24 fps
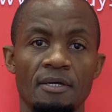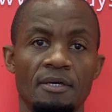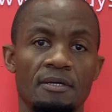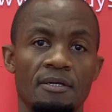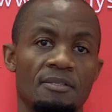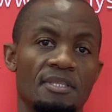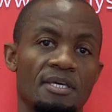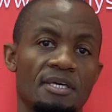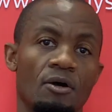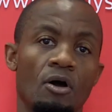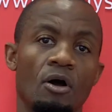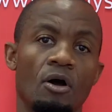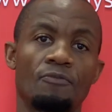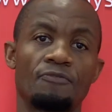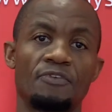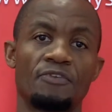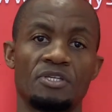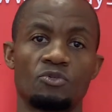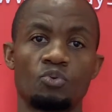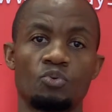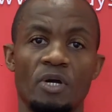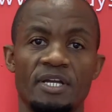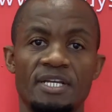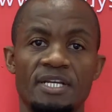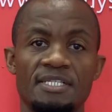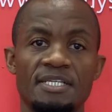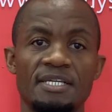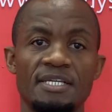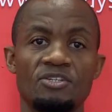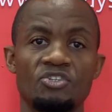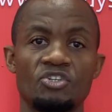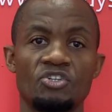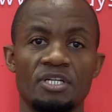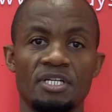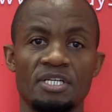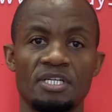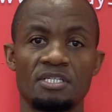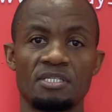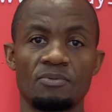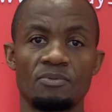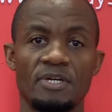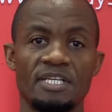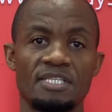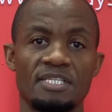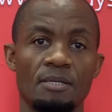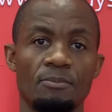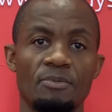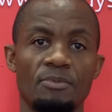The obvious one is injuries, where
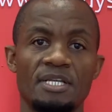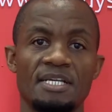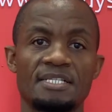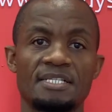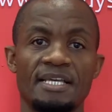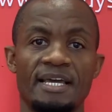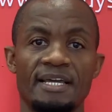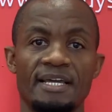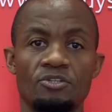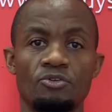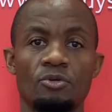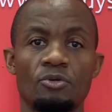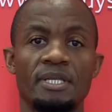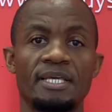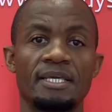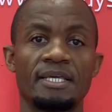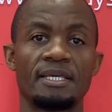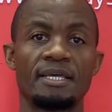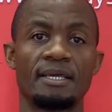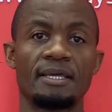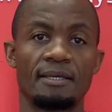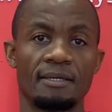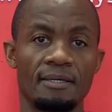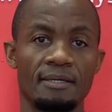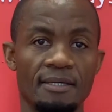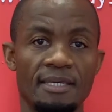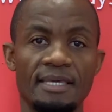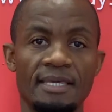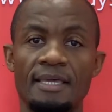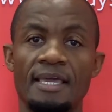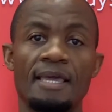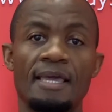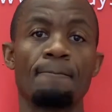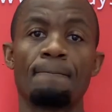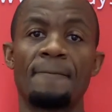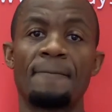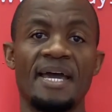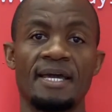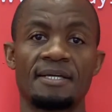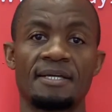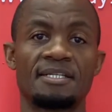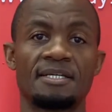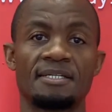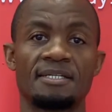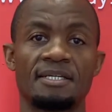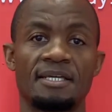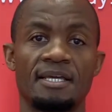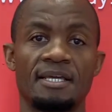somebody has actually
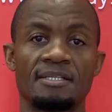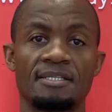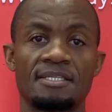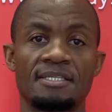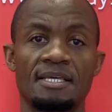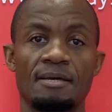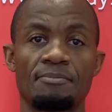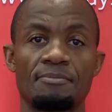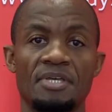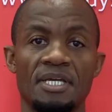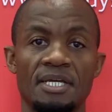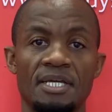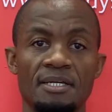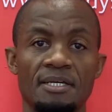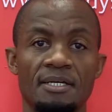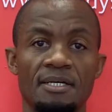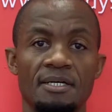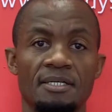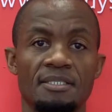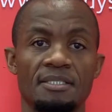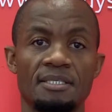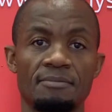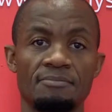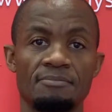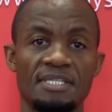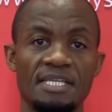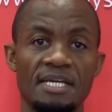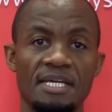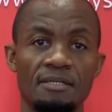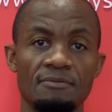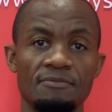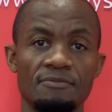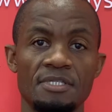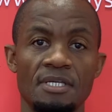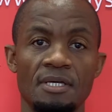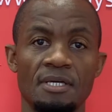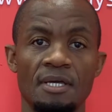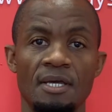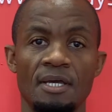impacted against something and hurt themselves.